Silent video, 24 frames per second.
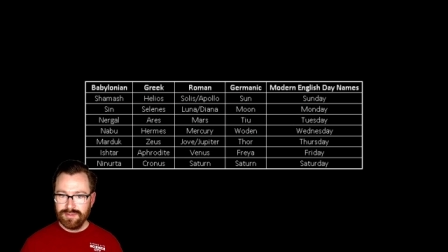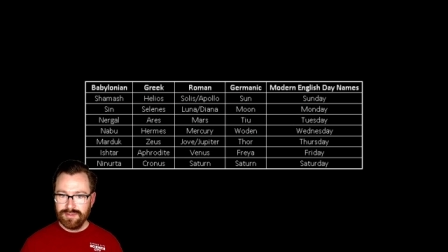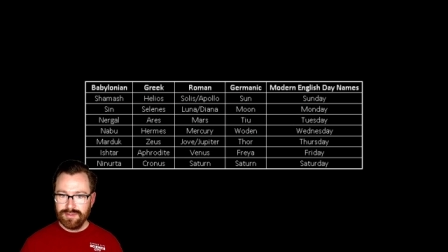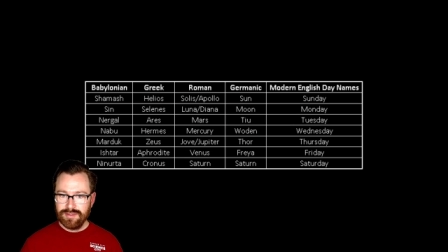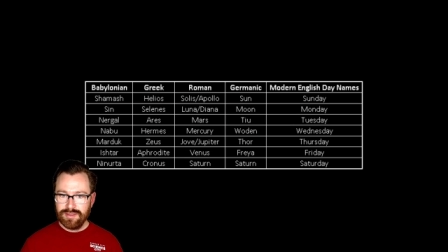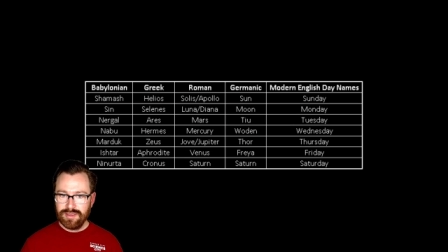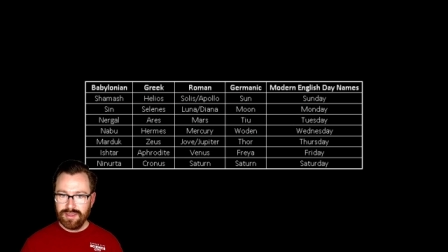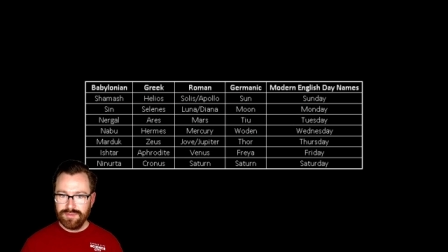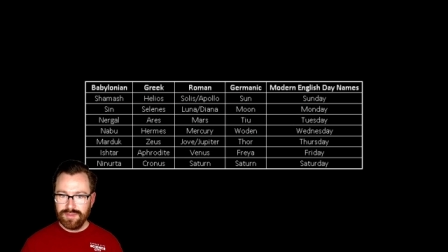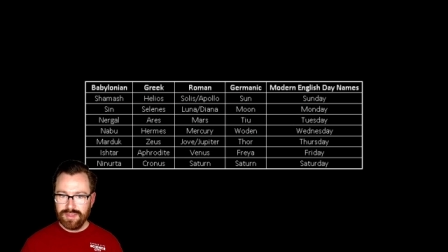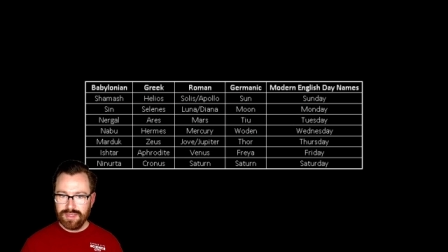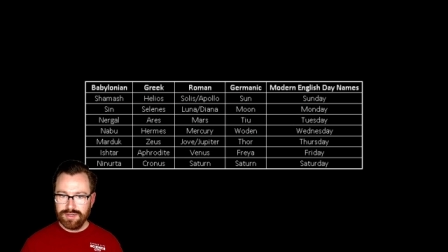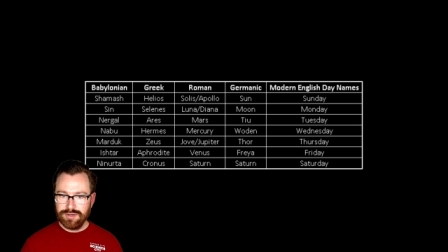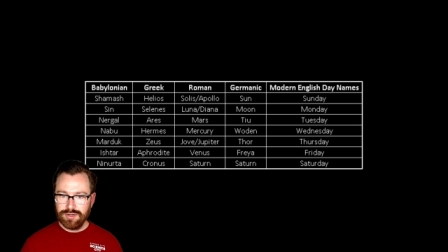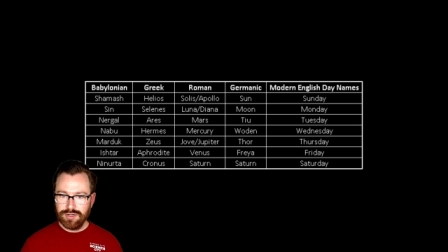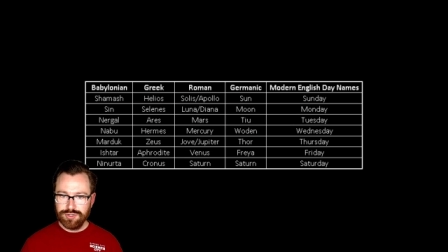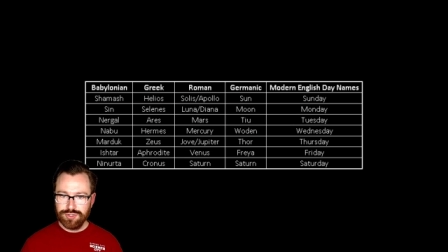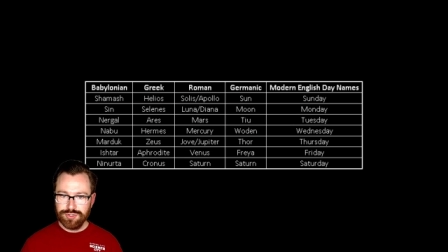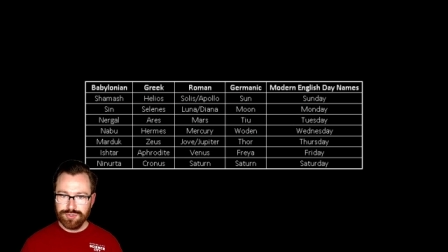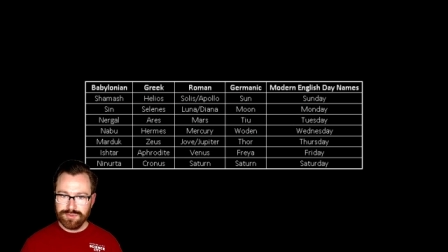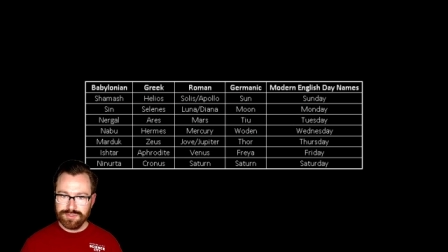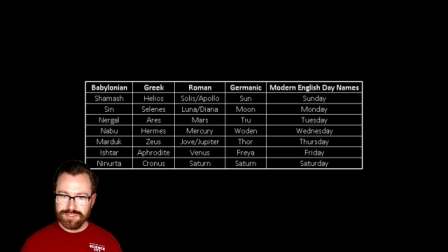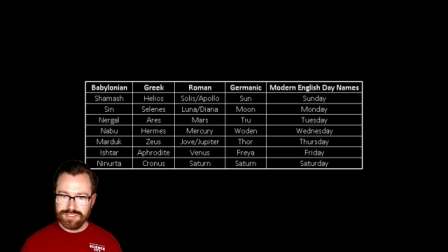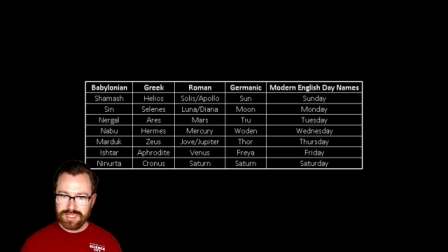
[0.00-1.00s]
And then
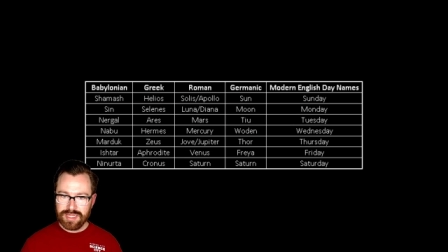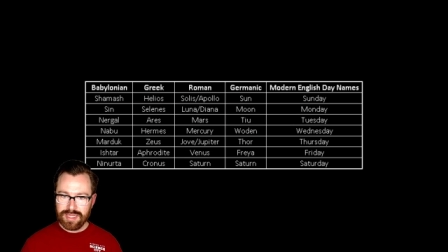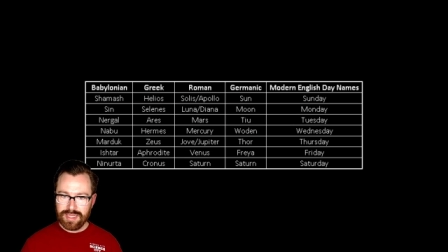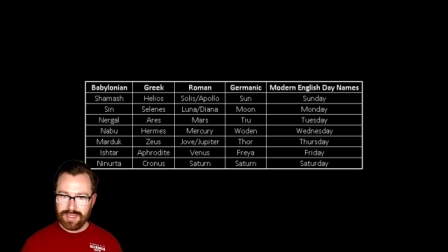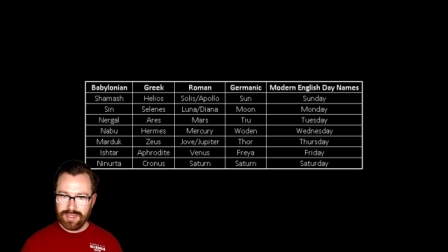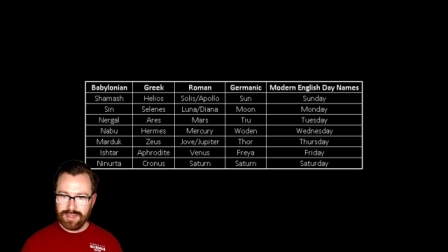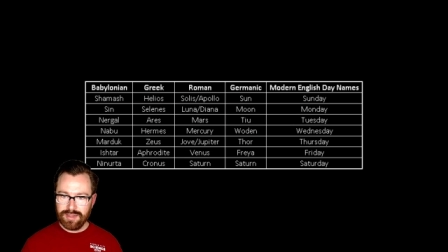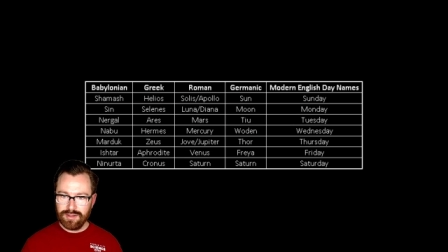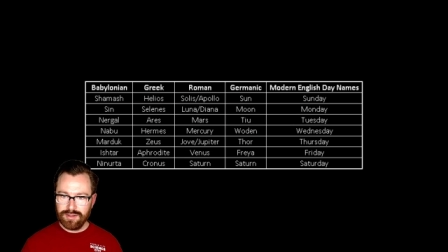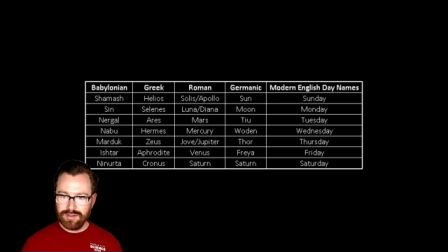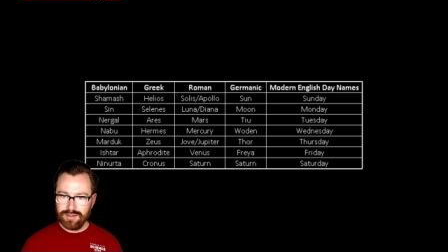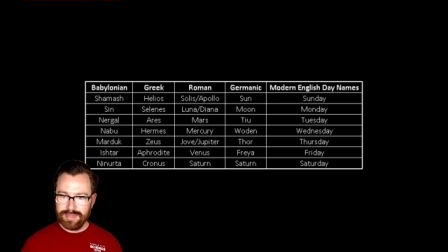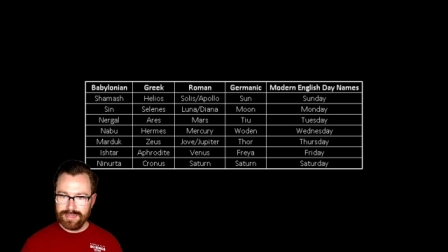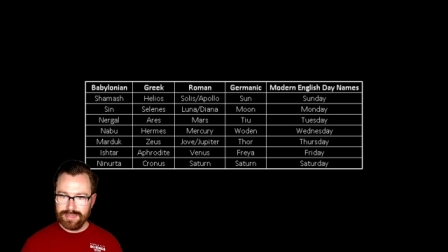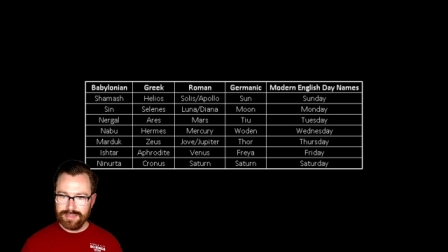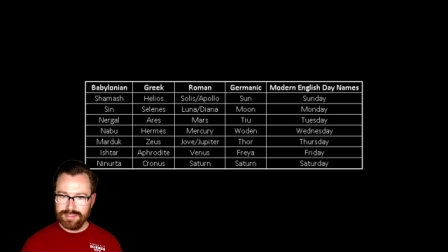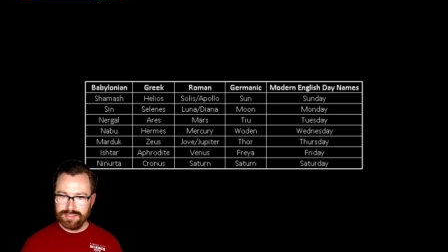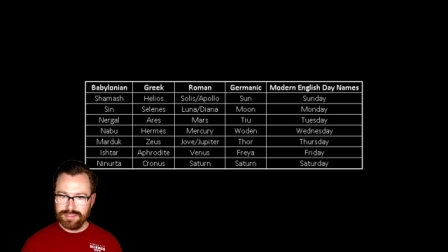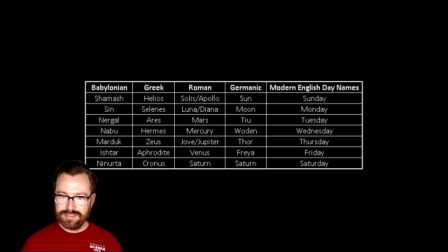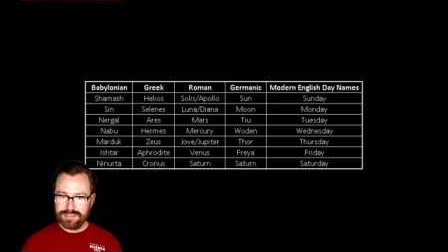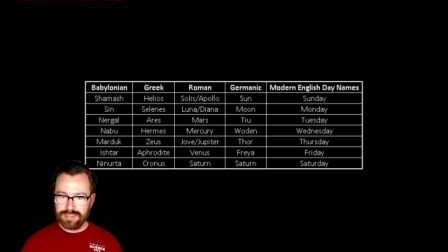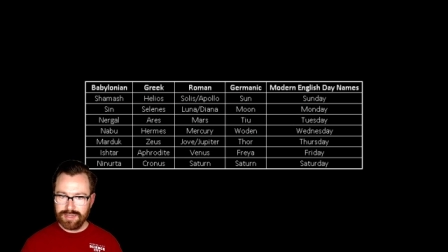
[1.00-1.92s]
Tuesday is